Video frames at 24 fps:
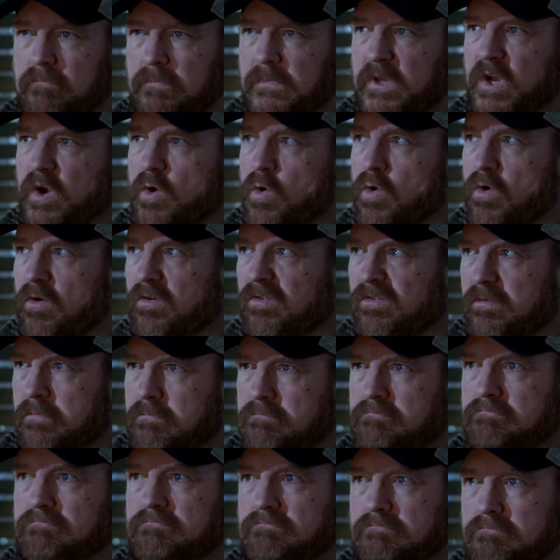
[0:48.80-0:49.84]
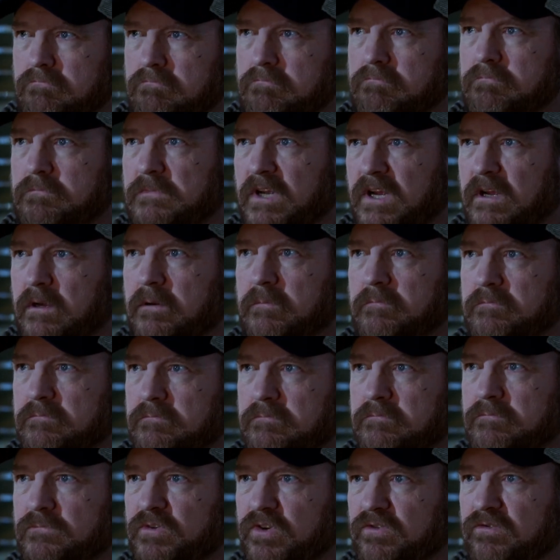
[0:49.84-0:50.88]
Of course. Yeah,
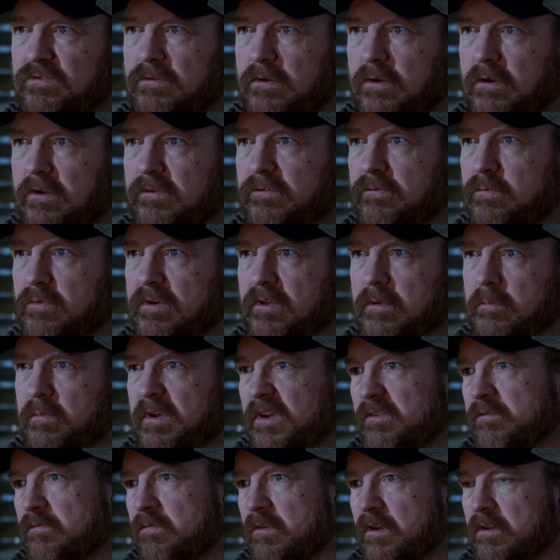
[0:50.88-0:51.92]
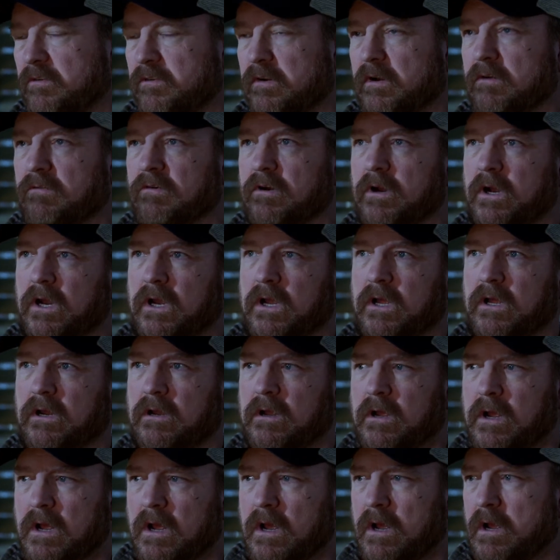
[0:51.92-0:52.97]
just lost one of the best friends you ever had.
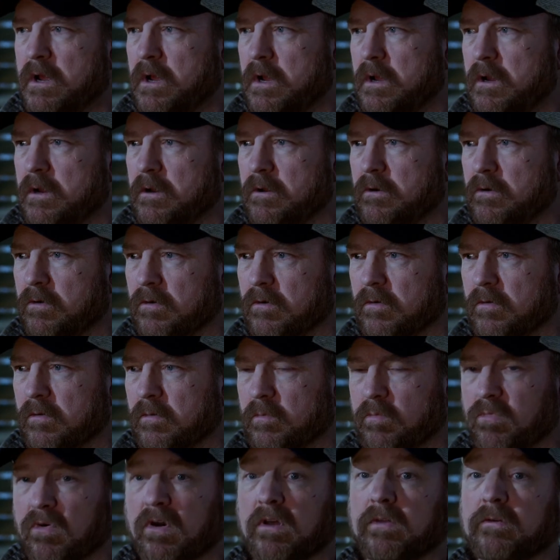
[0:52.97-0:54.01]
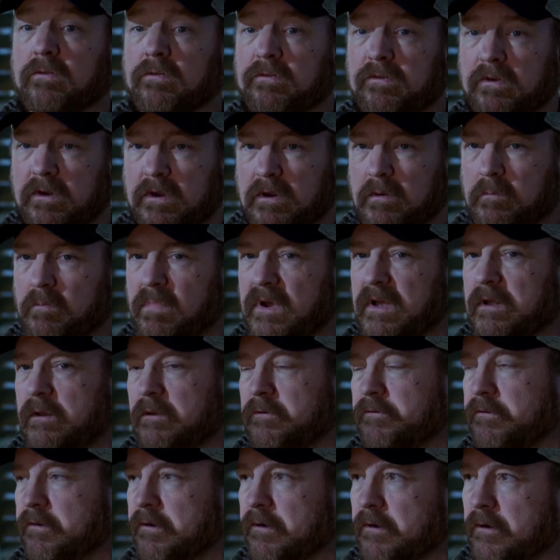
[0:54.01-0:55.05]
Your brother's in the bell
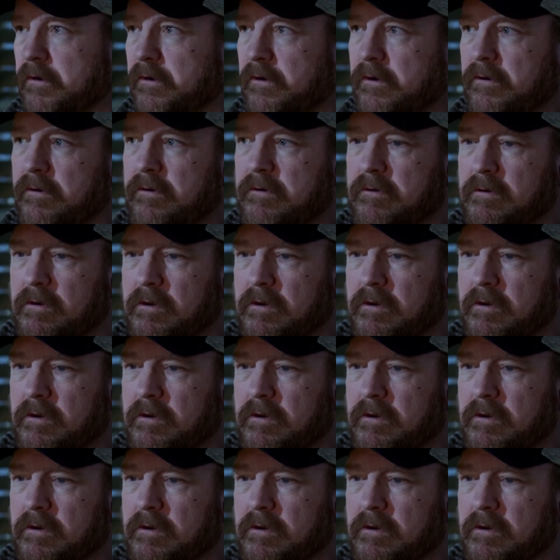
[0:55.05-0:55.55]
jar.